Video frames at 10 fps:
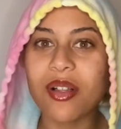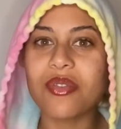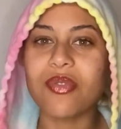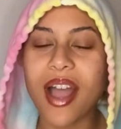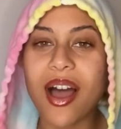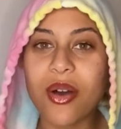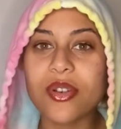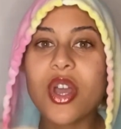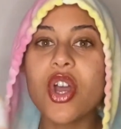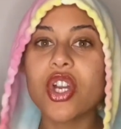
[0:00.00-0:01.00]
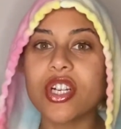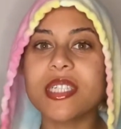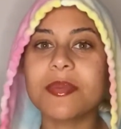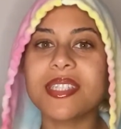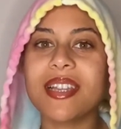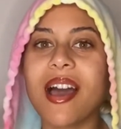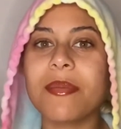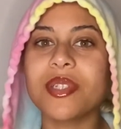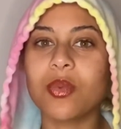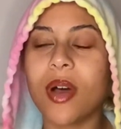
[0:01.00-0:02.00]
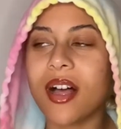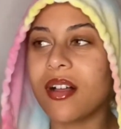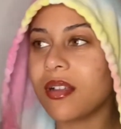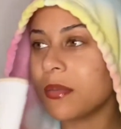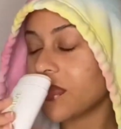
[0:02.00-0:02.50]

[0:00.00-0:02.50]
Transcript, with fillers: around Christmas time as well.